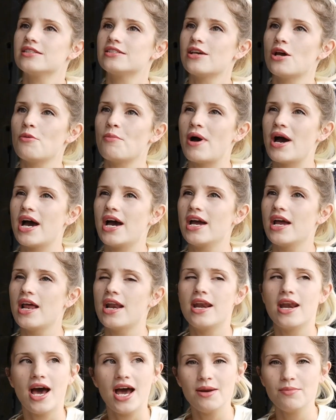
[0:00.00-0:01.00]
so my
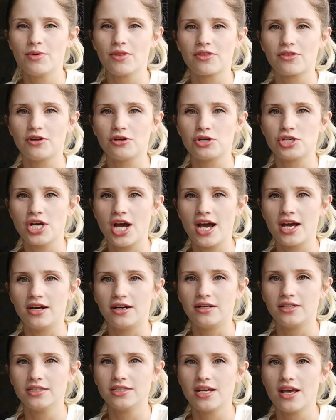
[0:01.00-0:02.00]
9-month-old
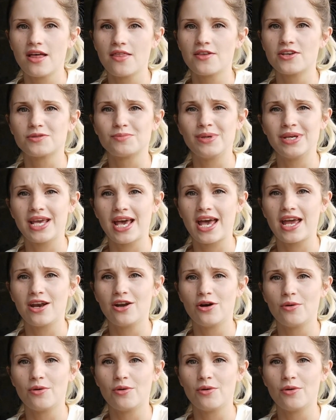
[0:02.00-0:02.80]
child that's been getting